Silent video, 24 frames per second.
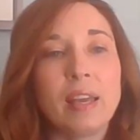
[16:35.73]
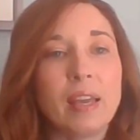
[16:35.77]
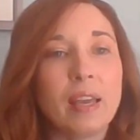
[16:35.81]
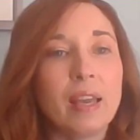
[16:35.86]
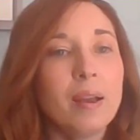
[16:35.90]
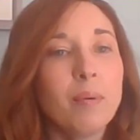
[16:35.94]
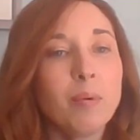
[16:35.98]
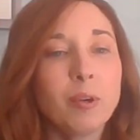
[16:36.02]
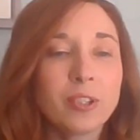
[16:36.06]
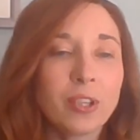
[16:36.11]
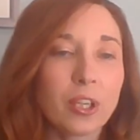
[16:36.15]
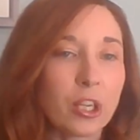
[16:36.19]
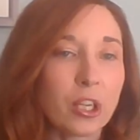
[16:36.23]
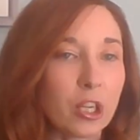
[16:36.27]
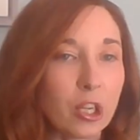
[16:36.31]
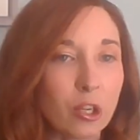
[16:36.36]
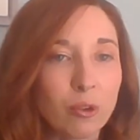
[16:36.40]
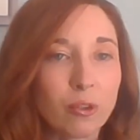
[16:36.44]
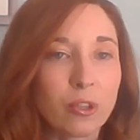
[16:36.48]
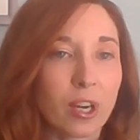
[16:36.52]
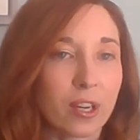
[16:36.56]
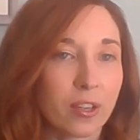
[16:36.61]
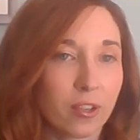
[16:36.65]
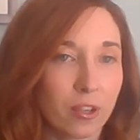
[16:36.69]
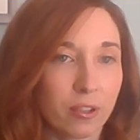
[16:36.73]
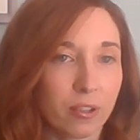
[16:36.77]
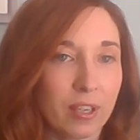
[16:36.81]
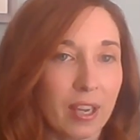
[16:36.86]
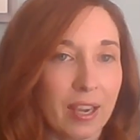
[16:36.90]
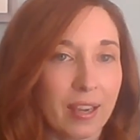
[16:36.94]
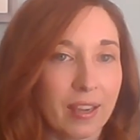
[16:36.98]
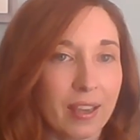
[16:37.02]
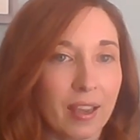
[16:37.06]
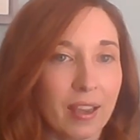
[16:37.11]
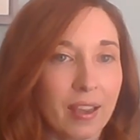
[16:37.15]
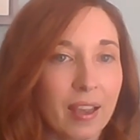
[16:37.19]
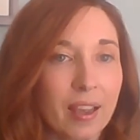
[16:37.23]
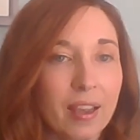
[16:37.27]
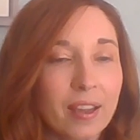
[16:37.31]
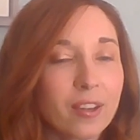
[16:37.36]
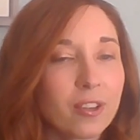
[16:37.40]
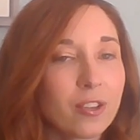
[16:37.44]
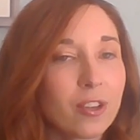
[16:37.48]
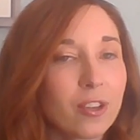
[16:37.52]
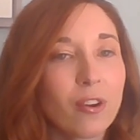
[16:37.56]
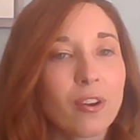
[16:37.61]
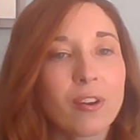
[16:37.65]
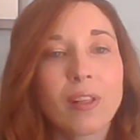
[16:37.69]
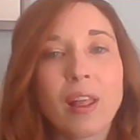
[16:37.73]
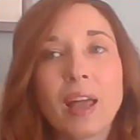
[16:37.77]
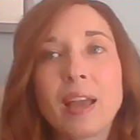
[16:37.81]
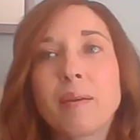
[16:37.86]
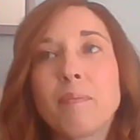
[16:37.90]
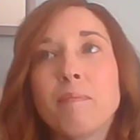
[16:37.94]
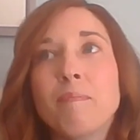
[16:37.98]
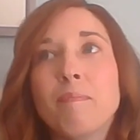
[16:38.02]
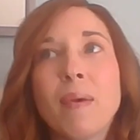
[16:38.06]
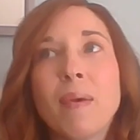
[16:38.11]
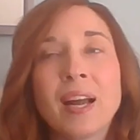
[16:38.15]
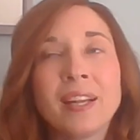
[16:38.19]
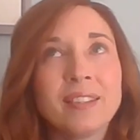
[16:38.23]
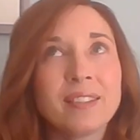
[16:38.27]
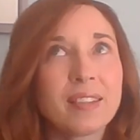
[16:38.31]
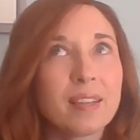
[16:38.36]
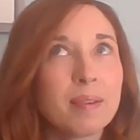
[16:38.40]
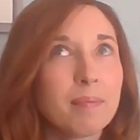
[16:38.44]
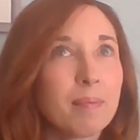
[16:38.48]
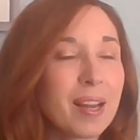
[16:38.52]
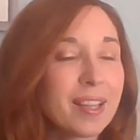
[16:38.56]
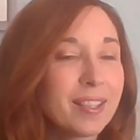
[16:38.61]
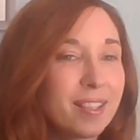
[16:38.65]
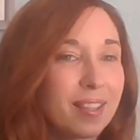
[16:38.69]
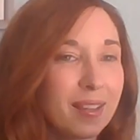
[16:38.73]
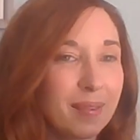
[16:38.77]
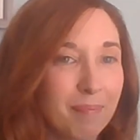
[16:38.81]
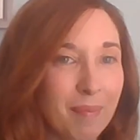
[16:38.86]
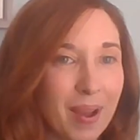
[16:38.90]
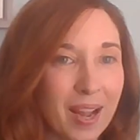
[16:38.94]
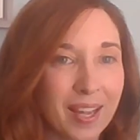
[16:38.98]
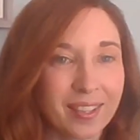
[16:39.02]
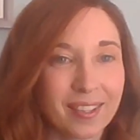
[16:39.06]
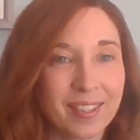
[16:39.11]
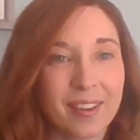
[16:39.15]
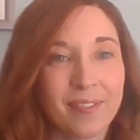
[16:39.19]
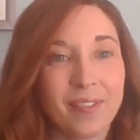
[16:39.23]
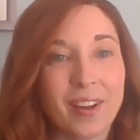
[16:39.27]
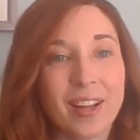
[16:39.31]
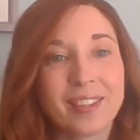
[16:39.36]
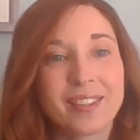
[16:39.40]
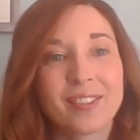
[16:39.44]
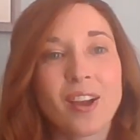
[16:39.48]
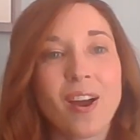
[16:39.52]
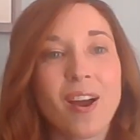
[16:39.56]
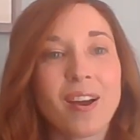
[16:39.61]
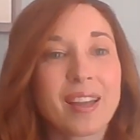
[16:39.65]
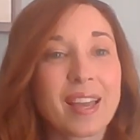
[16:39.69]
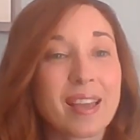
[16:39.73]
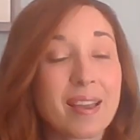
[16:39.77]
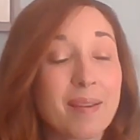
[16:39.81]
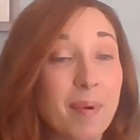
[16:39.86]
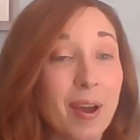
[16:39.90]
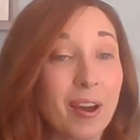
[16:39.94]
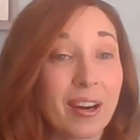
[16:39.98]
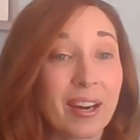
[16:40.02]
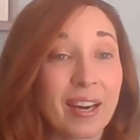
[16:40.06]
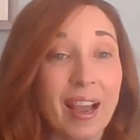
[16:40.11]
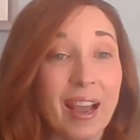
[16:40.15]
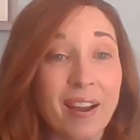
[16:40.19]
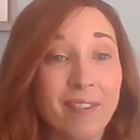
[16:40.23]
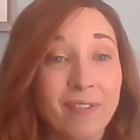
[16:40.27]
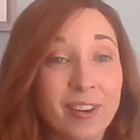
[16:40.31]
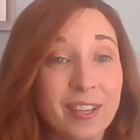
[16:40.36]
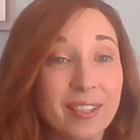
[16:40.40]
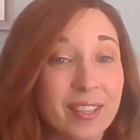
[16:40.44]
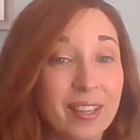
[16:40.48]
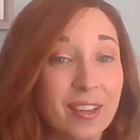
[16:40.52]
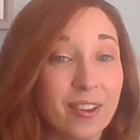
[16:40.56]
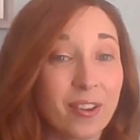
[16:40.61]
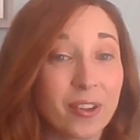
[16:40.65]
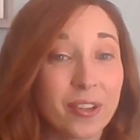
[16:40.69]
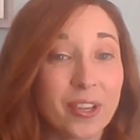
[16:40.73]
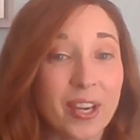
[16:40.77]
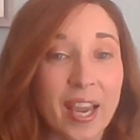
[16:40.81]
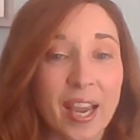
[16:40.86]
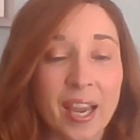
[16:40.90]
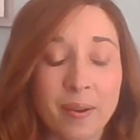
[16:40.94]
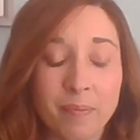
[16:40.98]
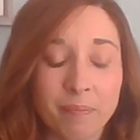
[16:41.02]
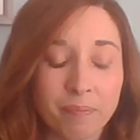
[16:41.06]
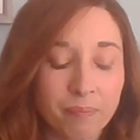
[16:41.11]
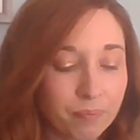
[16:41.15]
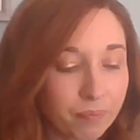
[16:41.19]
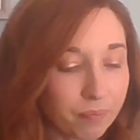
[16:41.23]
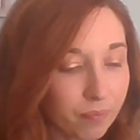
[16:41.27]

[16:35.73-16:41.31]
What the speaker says: It was a huge undertaking. It took like months and months and months of us talking about it every single day.